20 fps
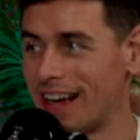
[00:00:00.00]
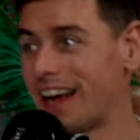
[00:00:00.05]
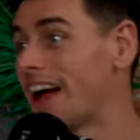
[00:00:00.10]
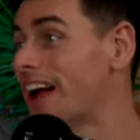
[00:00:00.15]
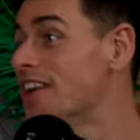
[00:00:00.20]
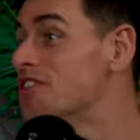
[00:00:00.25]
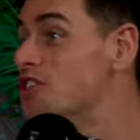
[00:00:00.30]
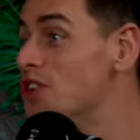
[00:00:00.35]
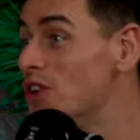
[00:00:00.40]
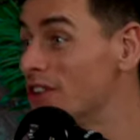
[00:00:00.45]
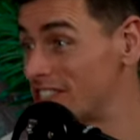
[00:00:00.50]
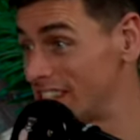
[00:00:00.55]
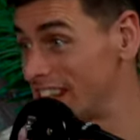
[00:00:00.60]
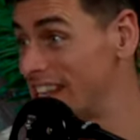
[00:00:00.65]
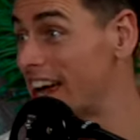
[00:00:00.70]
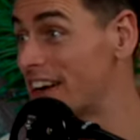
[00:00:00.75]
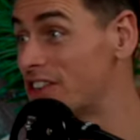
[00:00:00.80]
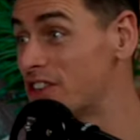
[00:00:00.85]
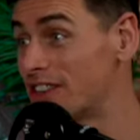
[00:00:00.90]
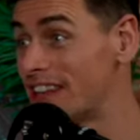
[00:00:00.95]
And you
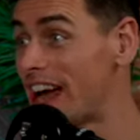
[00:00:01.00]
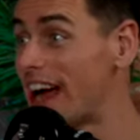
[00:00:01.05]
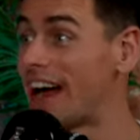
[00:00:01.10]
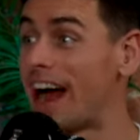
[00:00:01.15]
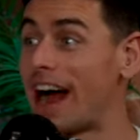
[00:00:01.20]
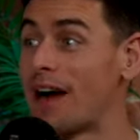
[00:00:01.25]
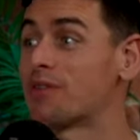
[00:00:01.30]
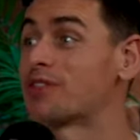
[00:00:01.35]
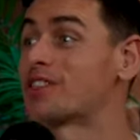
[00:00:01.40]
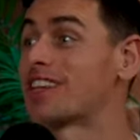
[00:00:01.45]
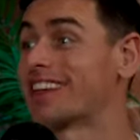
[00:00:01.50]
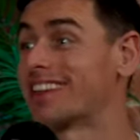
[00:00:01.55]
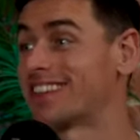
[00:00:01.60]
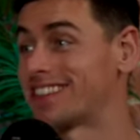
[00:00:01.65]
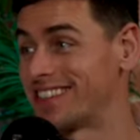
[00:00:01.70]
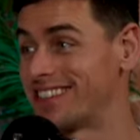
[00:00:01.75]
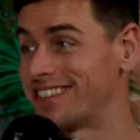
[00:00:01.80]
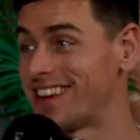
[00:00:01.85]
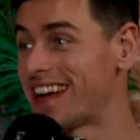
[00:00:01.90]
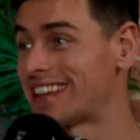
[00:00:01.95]
see, and that I was going to
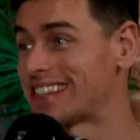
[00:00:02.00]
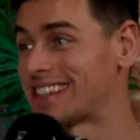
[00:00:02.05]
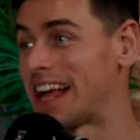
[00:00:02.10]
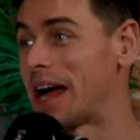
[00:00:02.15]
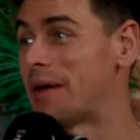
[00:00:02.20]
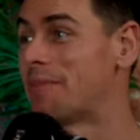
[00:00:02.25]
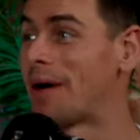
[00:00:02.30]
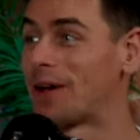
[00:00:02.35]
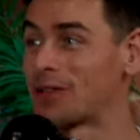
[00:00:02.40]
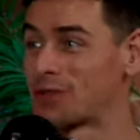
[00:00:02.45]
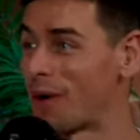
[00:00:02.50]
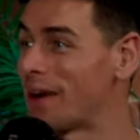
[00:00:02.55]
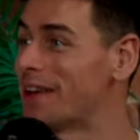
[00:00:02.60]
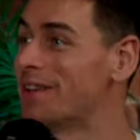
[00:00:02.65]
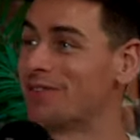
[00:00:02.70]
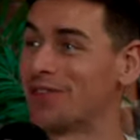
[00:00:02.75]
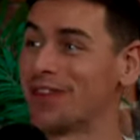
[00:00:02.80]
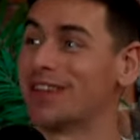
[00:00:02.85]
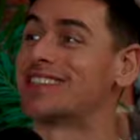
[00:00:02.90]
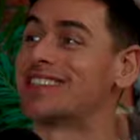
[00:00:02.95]
suggest that, but I was
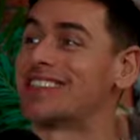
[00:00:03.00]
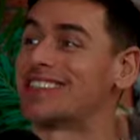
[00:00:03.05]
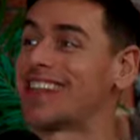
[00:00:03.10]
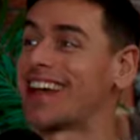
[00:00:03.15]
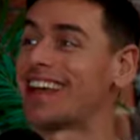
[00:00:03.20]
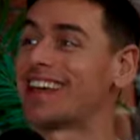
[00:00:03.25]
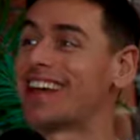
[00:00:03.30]
waiting for you to say it.